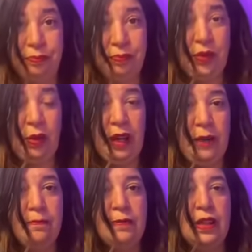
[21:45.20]

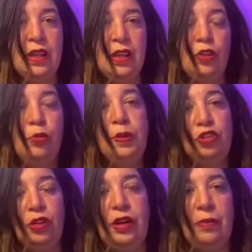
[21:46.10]
okay, you've been
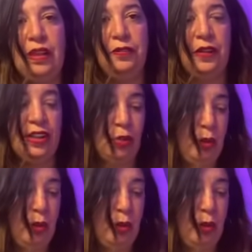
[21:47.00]
trying to manifest,